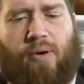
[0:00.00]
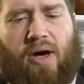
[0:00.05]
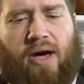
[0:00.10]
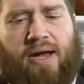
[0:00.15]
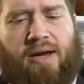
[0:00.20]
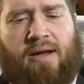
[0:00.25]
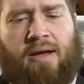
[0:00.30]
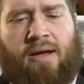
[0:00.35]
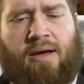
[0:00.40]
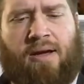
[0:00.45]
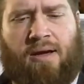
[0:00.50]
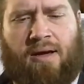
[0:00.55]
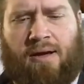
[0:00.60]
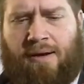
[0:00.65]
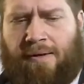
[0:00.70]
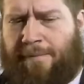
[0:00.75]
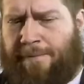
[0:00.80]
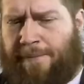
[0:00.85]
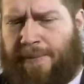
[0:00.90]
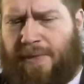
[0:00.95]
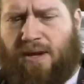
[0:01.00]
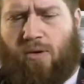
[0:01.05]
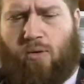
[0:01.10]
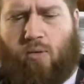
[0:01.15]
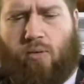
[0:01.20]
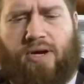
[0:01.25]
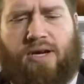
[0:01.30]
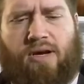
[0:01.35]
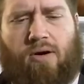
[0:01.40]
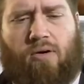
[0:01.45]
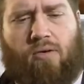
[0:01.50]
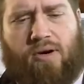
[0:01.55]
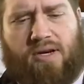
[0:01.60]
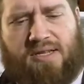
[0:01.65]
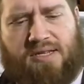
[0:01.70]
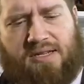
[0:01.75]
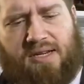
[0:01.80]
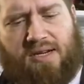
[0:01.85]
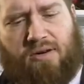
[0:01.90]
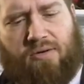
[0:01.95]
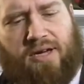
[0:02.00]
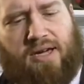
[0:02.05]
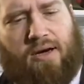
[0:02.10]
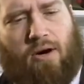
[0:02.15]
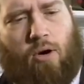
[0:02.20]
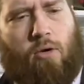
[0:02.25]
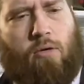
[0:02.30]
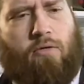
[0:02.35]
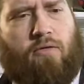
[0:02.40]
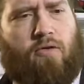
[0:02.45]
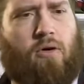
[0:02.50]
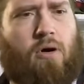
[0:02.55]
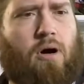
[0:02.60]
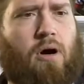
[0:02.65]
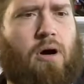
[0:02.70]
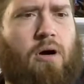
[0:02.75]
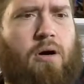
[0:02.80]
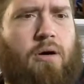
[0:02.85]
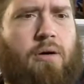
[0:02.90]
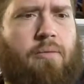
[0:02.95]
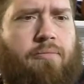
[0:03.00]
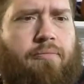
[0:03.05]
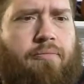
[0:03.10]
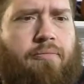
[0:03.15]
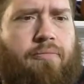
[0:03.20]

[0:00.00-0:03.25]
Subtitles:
But realistically, overall,